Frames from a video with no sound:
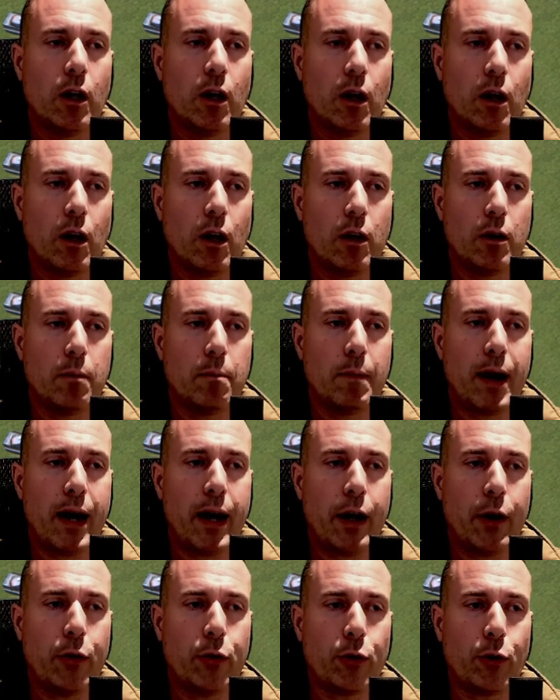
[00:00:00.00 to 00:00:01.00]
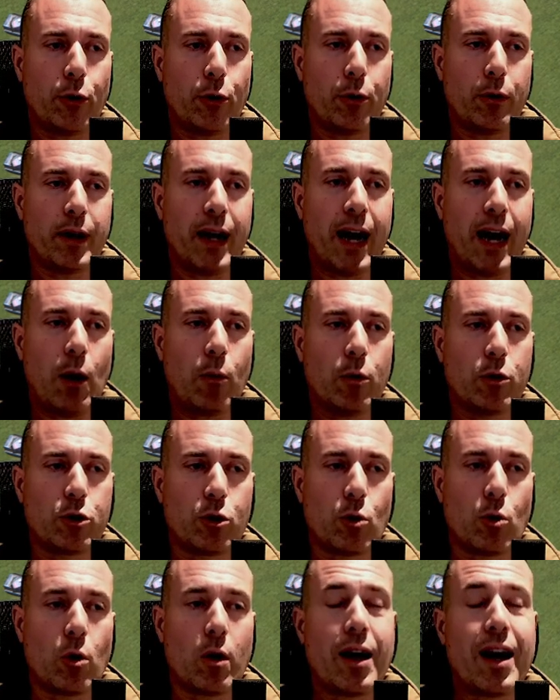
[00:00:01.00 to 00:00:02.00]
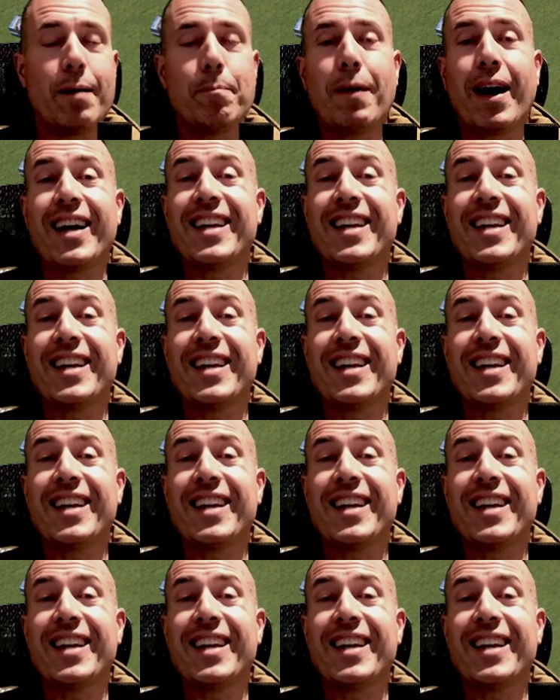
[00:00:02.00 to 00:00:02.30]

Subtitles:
on my 3rd howitzer, or my